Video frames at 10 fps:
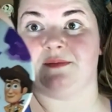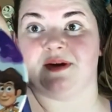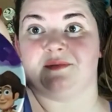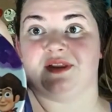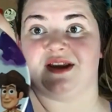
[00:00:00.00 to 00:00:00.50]
I
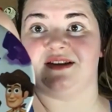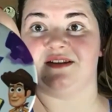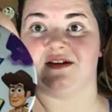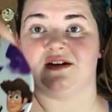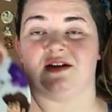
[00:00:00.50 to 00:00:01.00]
played
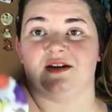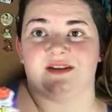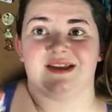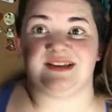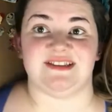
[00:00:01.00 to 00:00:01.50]
the,
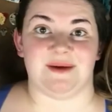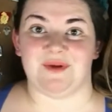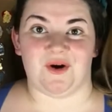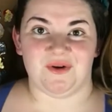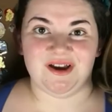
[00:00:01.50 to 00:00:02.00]
like,
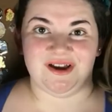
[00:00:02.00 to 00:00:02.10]
demo